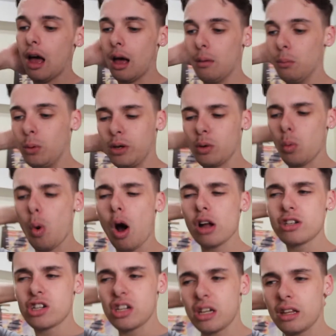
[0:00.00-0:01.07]
When you're
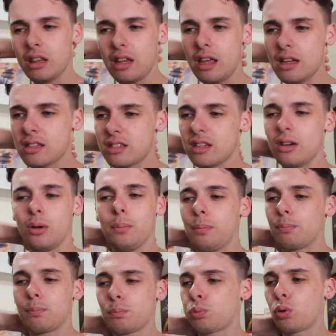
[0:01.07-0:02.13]
watching this,
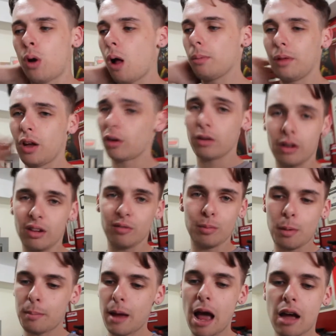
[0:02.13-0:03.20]
it'll probably already have
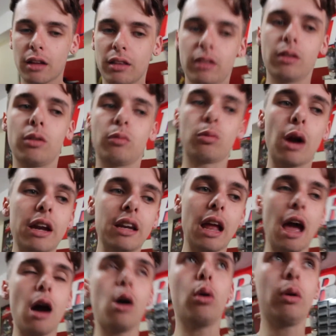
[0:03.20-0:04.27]
been back. Right
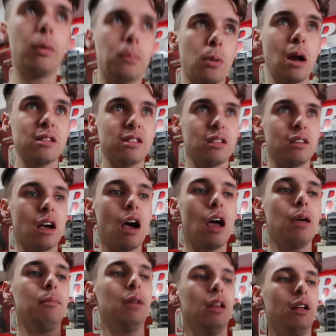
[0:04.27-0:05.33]
now, in present
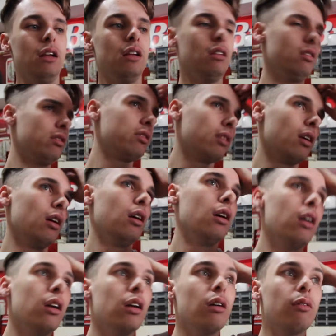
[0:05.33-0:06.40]
time, it is
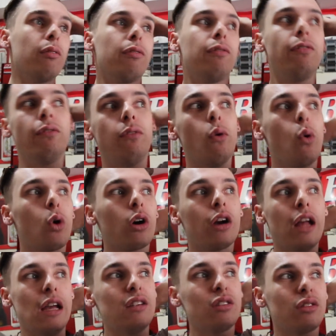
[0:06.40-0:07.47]
4
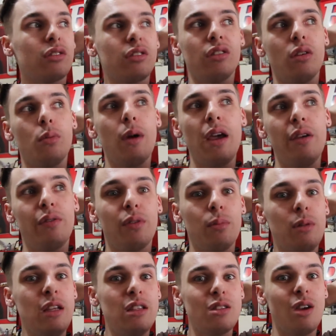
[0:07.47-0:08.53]
days away
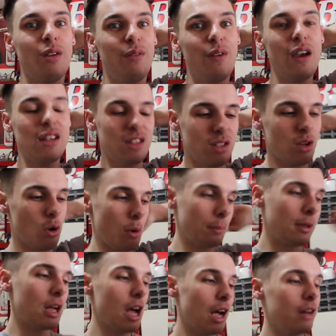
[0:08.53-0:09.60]
from Nissan Fest, so
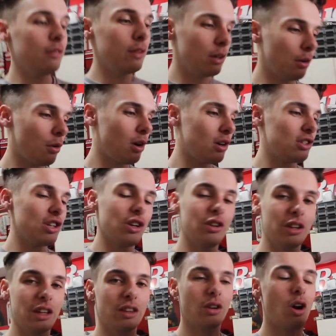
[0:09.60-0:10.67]
I'm kind of in a crunch here
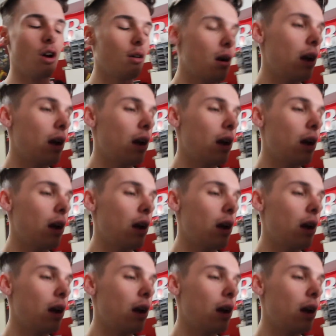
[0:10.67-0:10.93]
to get the car